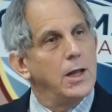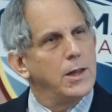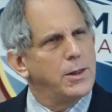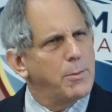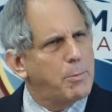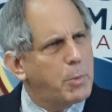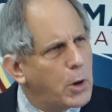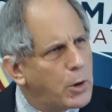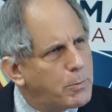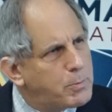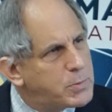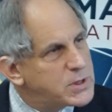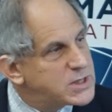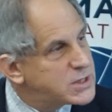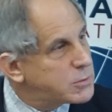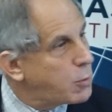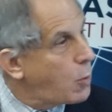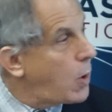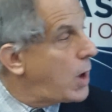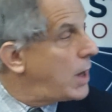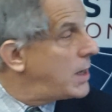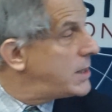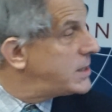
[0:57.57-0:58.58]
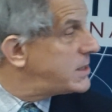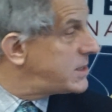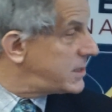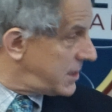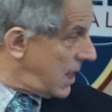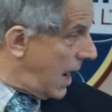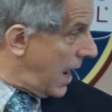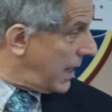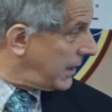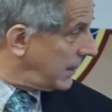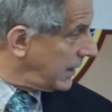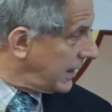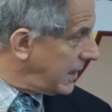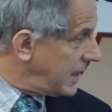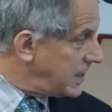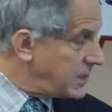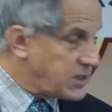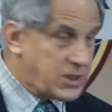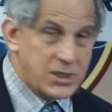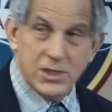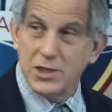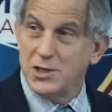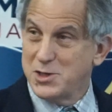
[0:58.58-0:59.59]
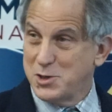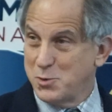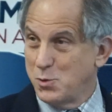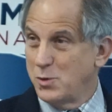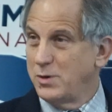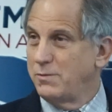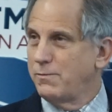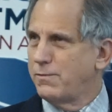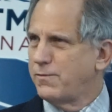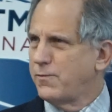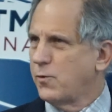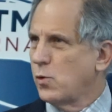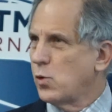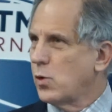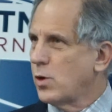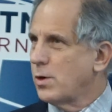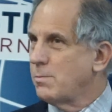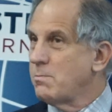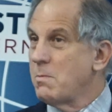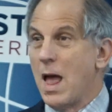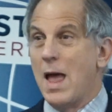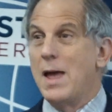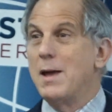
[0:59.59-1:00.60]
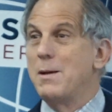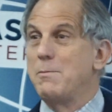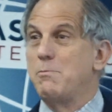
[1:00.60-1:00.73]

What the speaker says: The purpose was, at least, to inform.